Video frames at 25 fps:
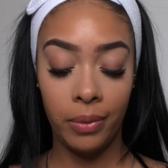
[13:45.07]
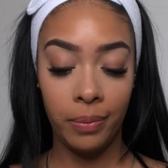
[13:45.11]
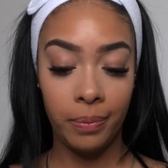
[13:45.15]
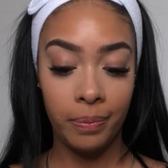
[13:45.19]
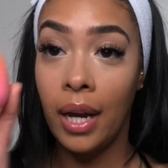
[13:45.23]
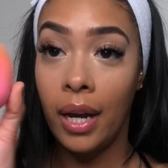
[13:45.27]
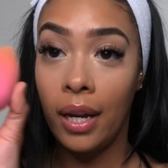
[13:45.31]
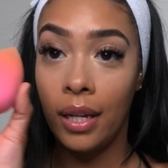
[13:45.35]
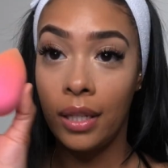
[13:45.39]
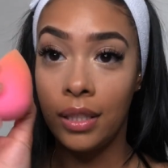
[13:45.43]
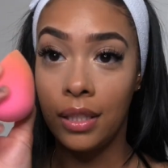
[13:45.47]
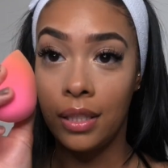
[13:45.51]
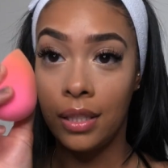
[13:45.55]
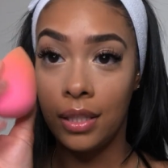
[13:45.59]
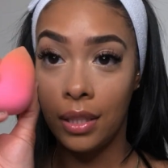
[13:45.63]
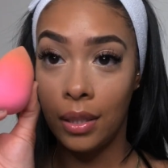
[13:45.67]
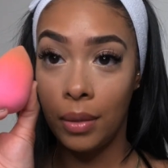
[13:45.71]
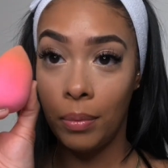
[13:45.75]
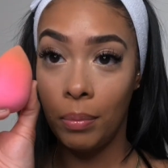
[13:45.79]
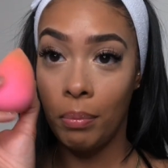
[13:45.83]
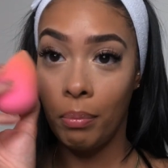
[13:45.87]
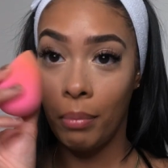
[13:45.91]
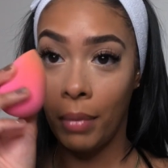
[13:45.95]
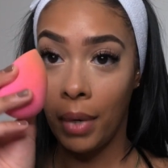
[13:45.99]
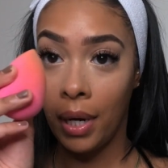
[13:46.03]
I
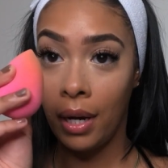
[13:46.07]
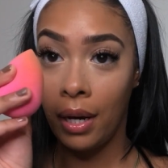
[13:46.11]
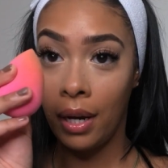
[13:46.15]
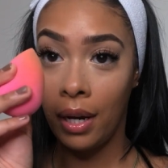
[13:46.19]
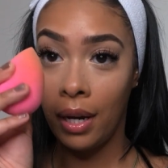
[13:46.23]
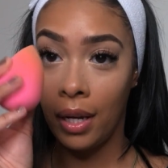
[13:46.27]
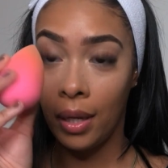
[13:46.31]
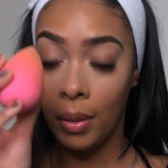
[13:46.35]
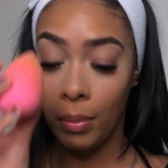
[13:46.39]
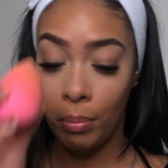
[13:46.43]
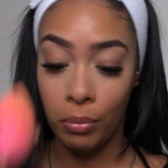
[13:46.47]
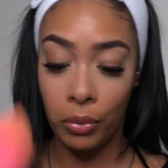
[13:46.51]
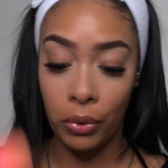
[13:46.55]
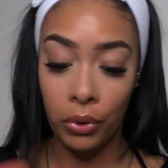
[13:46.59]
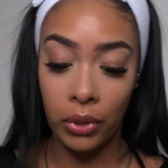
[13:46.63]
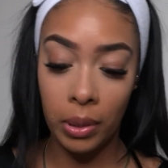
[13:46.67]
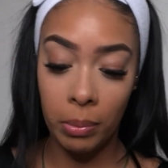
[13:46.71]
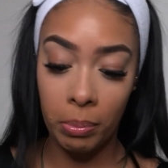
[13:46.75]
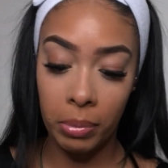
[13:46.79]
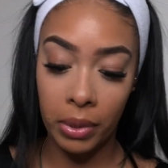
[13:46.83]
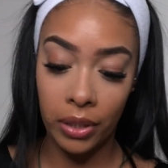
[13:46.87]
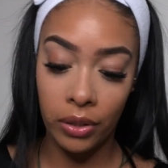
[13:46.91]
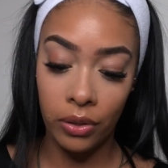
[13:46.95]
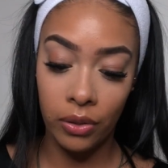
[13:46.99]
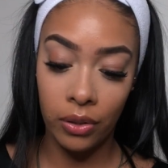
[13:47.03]
dip my beauty
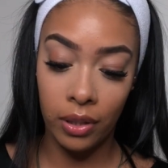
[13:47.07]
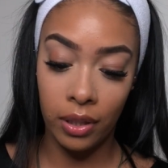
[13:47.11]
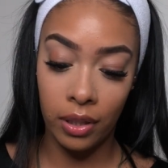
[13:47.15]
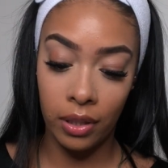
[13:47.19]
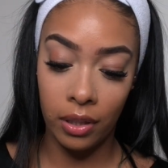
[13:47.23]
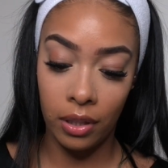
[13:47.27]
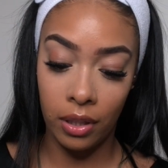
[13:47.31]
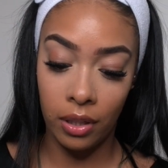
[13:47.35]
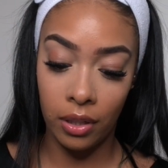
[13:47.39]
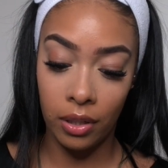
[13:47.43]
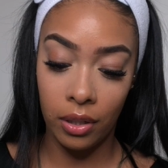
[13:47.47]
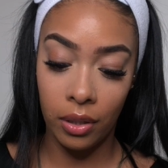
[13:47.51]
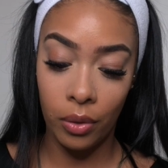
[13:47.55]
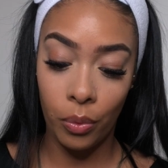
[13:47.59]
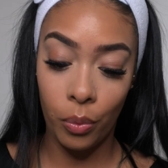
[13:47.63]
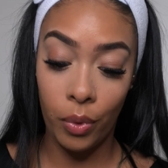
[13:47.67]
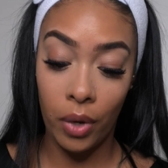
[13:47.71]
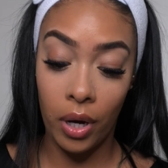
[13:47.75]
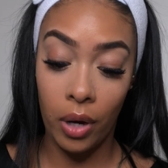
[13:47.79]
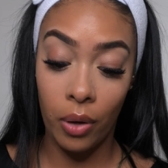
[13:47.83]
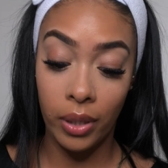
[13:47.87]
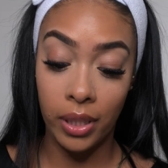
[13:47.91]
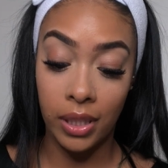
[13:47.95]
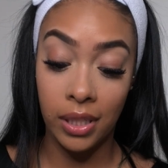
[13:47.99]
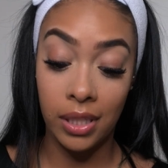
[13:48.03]
blender in there
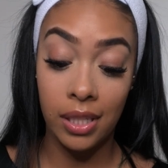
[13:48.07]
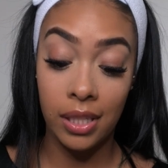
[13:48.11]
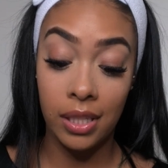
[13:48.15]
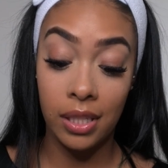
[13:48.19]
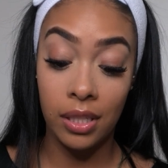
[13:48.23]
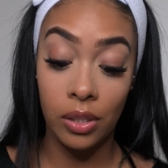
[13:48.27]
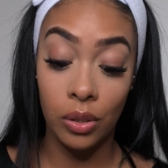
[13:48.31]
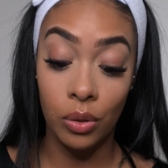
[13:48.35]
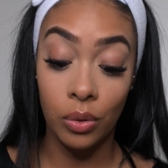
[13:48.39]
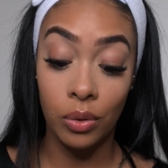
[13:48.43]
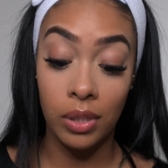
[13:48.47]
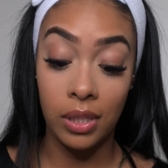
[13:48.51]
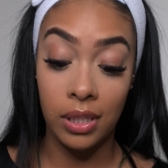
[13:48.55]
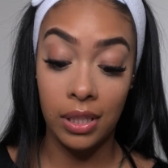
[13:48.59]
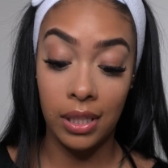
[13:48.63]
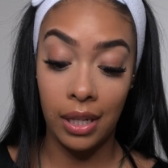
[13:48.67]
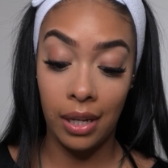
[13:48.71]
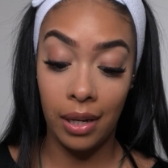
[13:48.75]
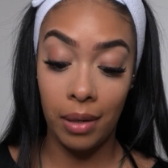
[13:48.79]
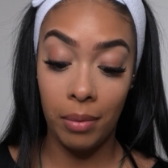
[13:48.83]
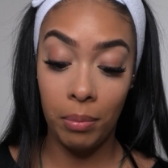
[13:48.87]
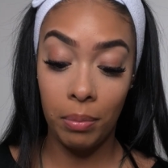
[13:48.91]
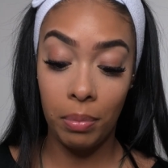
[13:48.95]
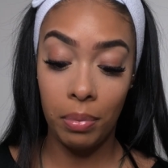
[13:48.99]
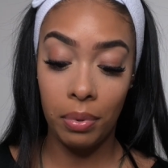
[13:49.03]
while it's still
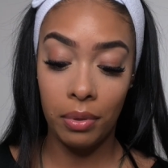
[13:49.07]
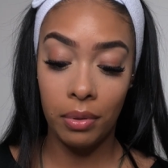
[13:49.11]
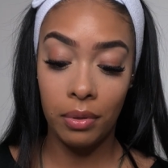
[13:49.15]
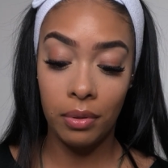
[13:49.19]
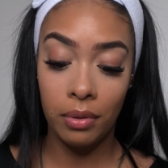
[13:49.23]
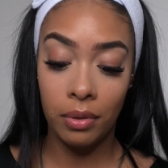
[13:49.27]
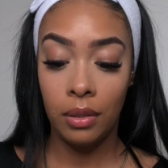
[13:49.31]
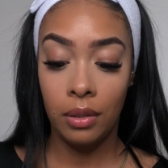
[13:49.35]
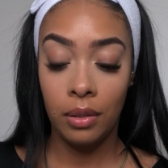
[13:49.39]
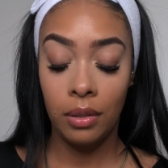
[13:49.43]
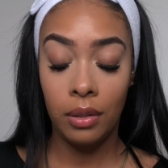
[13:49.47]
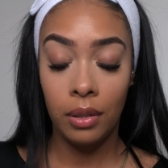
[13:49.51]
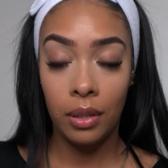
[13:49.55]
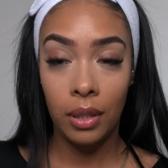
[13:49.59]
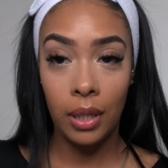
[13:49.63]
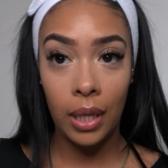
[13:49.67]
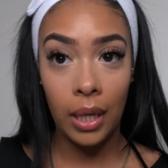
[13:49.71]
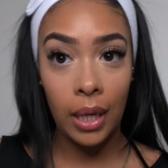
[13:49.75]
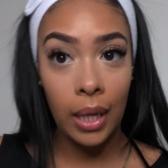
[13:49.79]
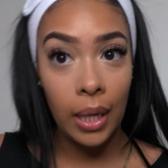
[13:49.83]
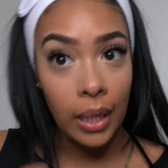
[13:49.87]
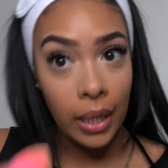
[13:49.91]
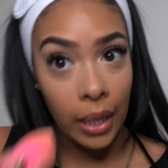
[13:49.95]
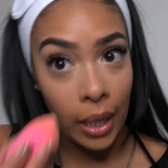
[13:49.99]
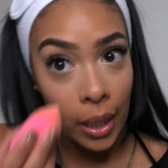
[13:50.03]
damp,
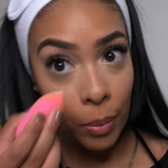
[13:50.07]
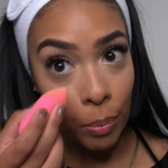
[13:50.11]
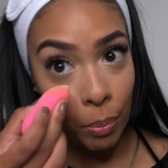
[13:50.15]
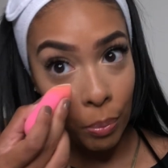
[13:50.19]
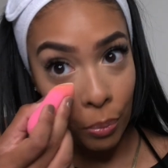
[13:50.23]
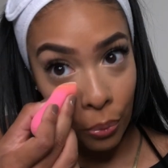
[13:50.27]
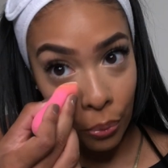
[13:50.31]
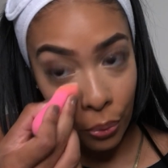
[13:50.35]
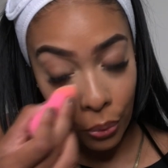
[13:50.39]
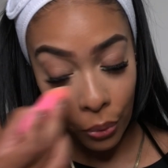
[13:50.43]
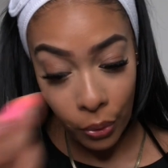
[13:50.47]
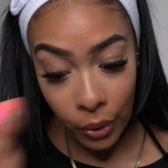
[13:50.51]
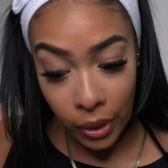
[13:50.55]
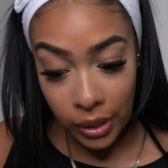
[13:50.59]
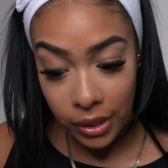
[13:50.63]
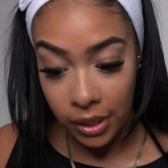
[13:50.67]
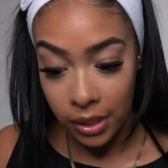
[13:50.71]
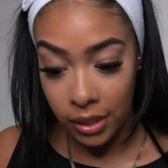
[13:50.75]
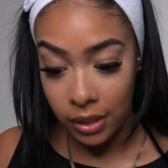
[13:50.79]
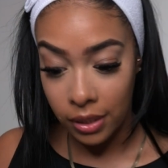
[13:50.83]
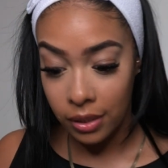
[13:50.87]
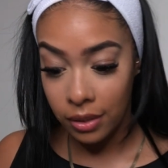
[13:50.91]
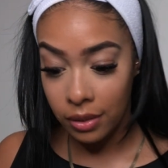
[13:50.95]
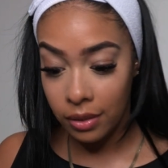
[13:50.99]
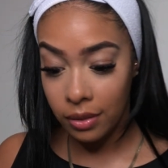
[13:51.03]
and I press it.